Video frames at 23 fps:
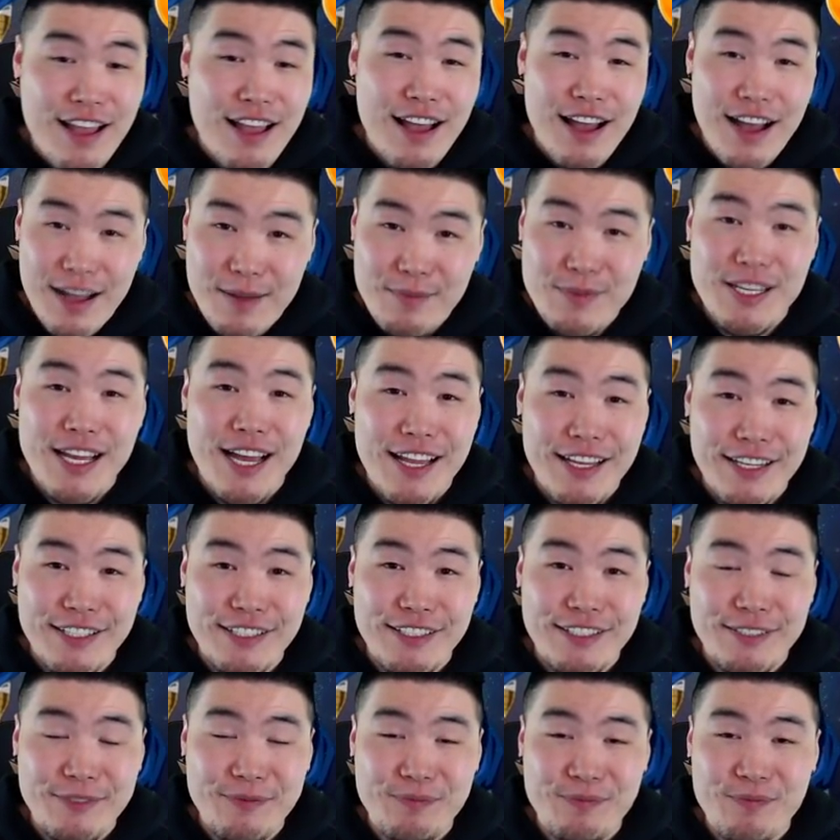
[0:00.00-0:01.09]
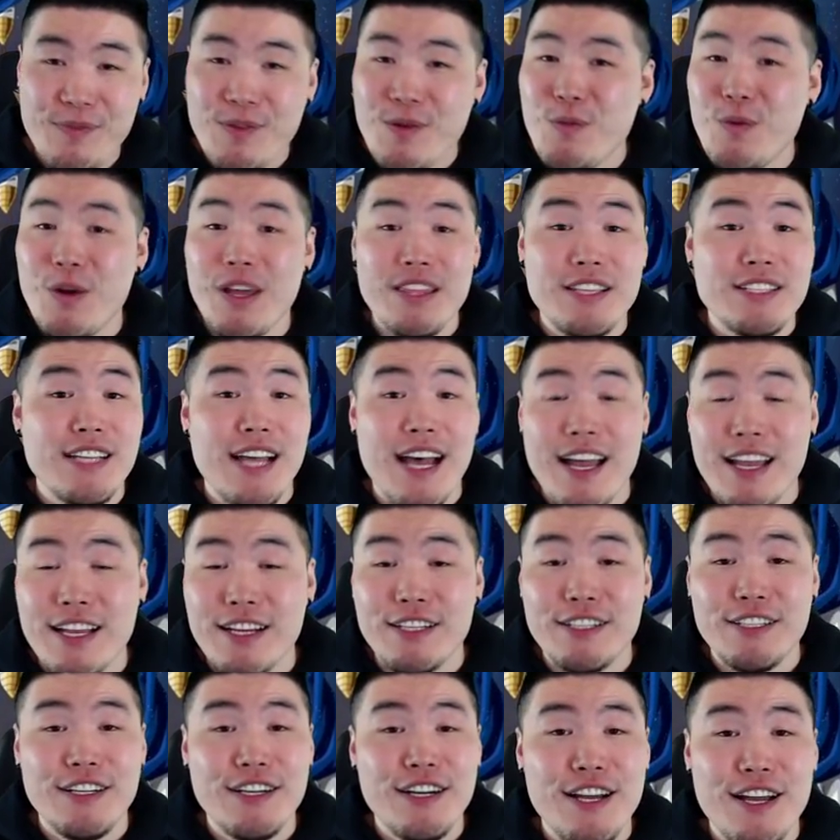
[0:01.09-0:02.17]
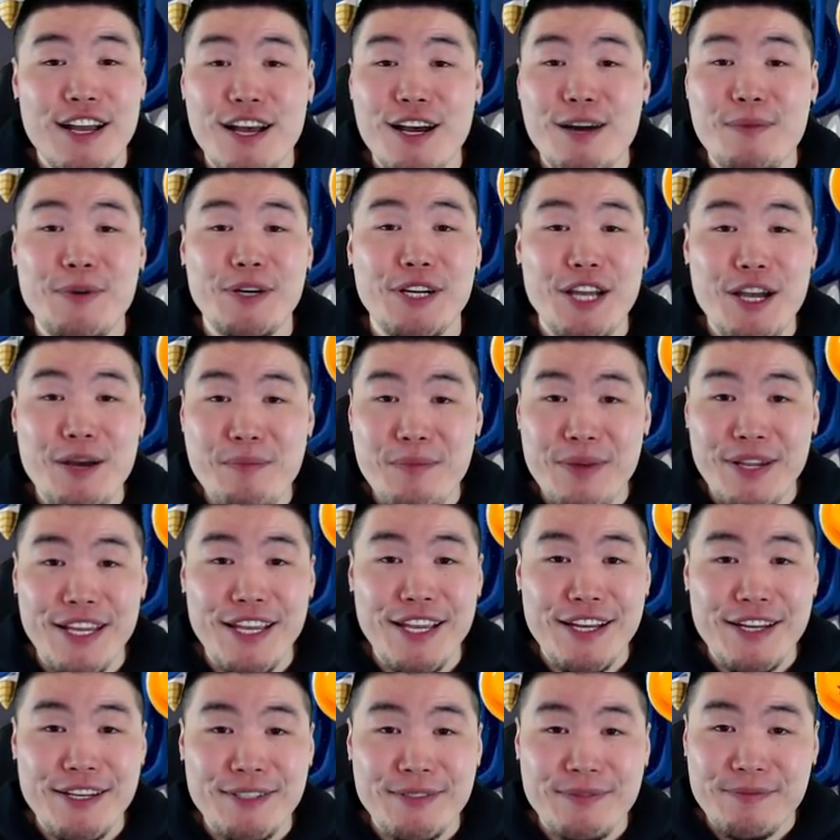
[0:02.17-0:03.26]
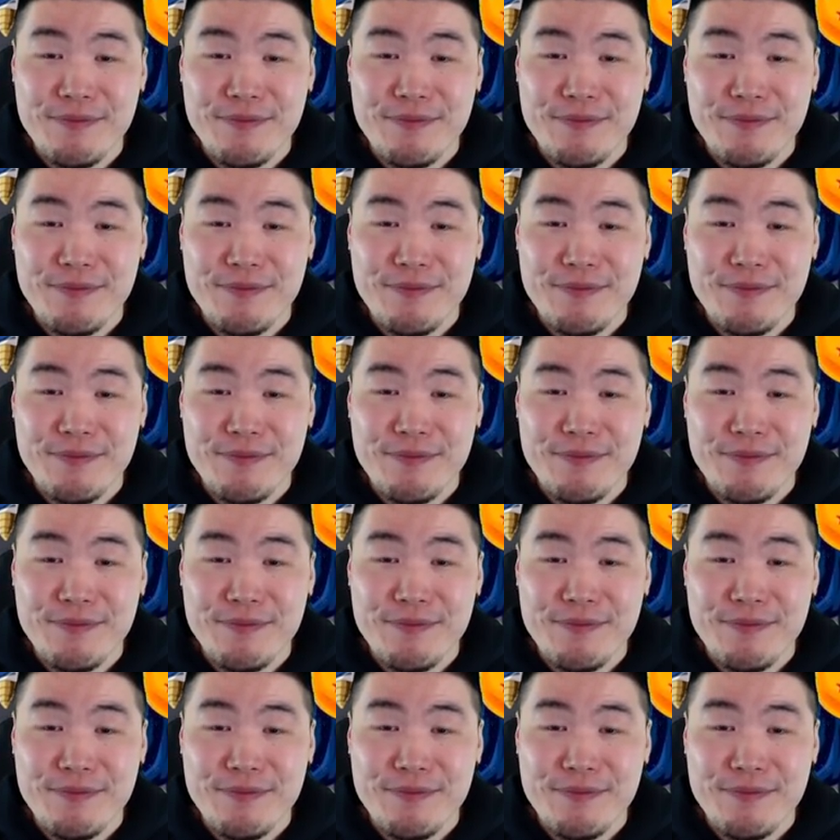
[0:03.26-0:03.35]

I'm Tiger with Tiger Uppercut Media